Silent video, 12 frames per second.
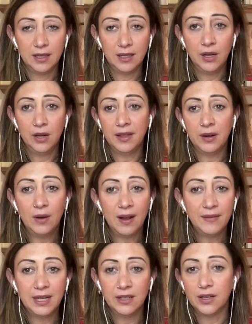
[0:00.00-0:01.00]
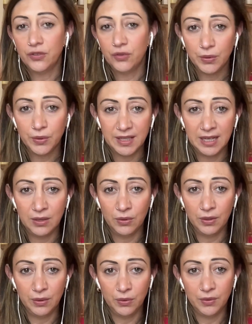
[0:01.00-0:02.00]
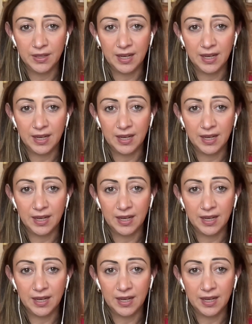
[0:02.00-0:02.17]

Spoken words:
they're not having industrial seed oils,